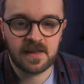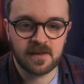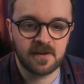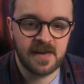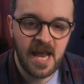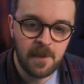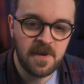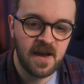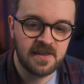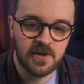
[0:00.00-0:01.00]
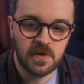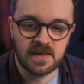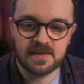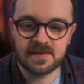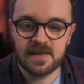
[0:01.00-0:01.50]
Click on API
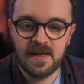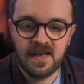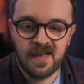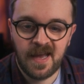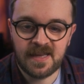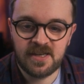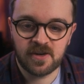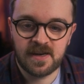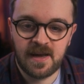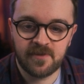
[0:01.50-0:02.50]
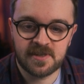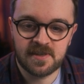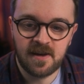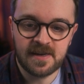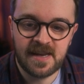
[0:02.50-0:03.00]
tokens, and you're going to have a
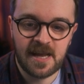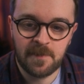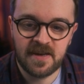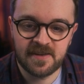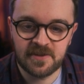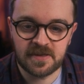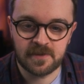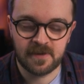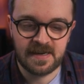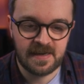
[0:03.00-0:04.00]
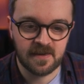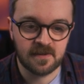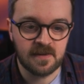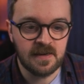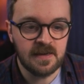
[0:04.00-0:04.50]
socket API token right
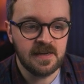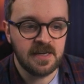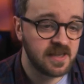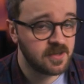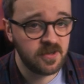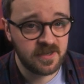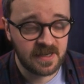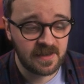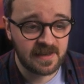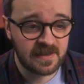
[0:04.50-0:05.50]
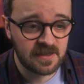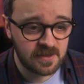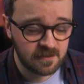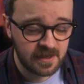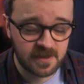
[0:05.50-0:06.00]
here. As soon as you click this,
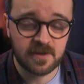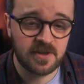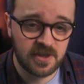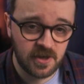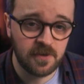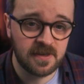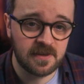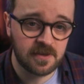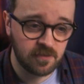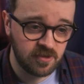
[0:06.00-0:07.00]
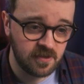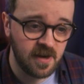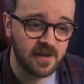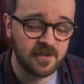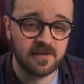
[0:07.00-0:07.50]
it's going to show it. So do
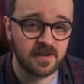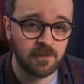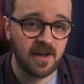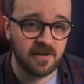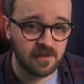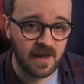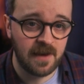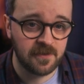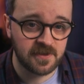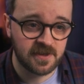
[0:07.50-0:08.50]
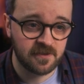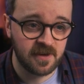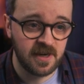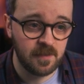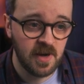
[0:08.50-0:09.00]
not do this while you're live on
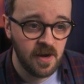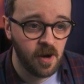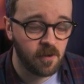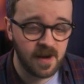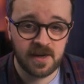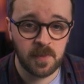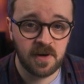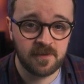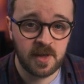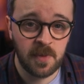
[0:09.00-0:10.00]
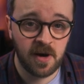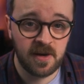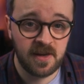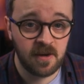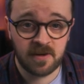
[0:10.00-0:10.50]
stream or at a birthday
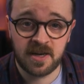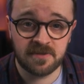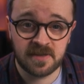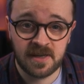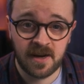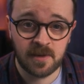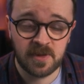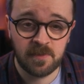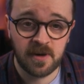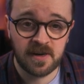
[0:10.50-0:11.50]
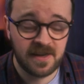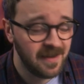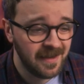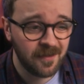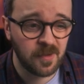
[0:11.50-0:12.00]
party or your retirement party,
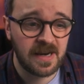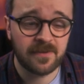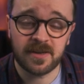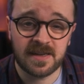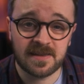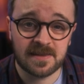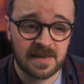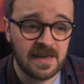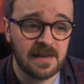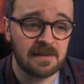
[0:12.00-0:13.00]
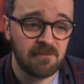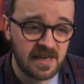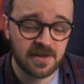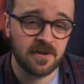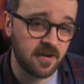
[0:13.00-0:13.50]
whatever it is.
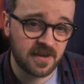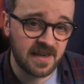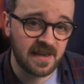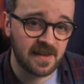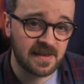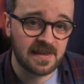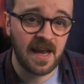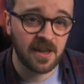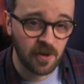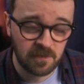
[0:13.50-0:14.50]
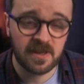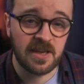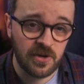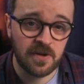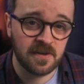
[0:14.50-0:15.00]
Make sure you're seeing this and only
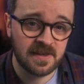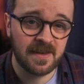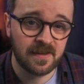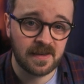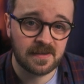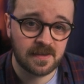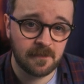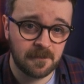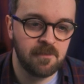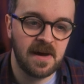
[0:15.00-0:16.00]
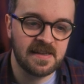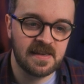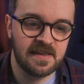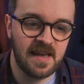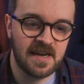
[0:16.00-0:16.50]
you're seeing this. Head back
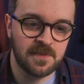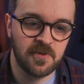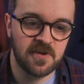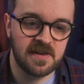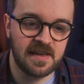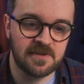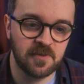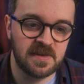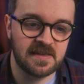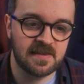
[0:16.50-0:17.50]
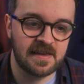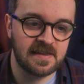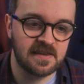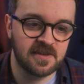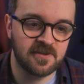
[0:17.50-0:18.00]
to the dashboard. This will be
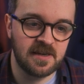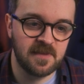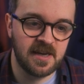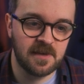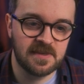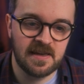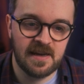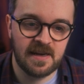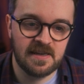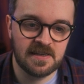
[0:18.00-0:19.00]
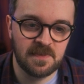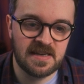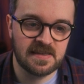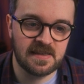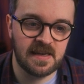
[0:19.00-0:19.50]
selected as Streamlabs and you just
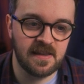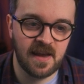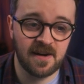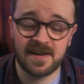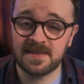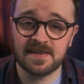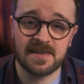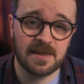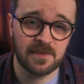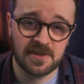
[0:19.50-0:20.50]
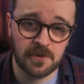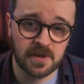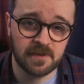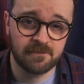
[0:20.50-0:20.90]
paste it in there. It's the same story.